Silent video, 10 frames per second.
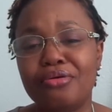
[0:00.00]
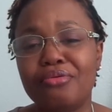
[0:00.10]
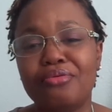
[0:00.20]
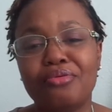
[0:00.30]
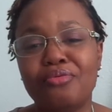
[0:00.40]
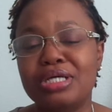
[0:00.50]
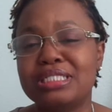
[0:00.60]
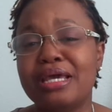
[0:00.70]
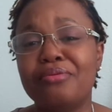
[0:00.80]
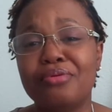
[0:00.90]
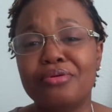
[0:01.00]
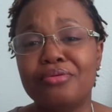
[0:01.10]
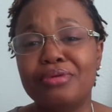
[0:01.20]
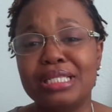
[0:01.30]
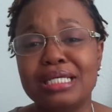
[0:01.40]
once they were
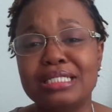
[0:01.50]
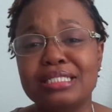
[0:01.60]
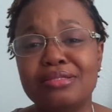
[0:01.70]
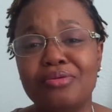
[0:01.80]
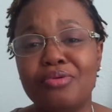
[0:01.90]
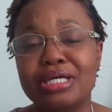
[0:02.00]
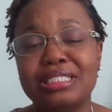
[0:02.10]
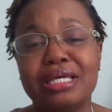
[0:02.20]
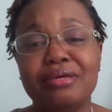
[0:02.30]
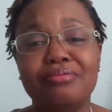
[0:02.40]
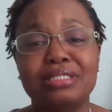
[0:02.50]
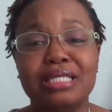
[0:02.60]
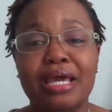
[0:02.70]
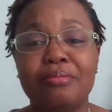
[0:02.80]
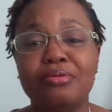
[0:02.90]
released, the ones that he was
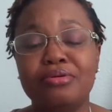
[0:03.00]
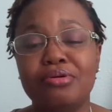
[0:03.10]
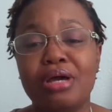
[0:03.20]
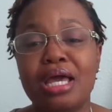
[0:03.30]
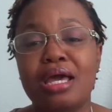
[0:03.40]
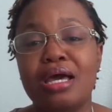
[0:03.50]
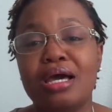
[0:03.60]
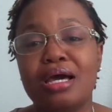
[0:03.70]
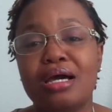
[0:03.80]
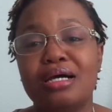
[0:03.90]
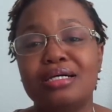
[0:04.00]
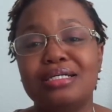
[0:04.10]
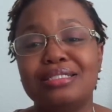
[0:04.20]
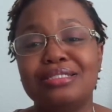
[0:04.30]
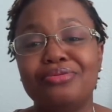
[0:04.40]
able
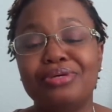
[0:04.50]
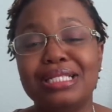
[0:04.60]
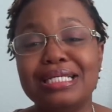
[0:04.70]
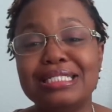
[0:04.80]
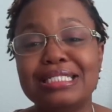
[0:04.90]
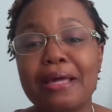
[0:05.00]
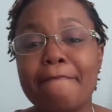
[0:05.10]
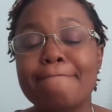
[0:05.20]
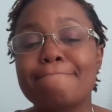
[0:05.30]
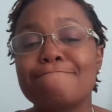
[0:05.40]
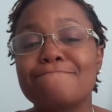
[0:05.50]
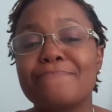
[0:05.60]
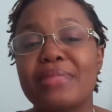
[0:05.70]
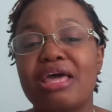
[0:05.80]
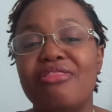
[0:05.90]
to release,
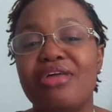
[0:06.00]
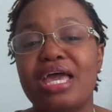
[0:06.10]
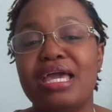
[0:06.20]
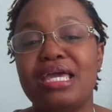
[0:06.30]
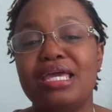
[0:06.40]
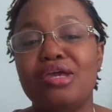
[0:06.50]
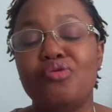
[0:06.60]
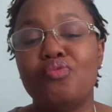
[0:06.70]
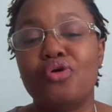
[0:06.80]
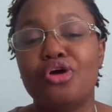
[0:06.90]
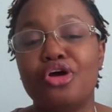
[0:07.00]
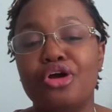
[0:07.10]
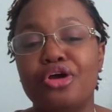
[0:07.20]
they were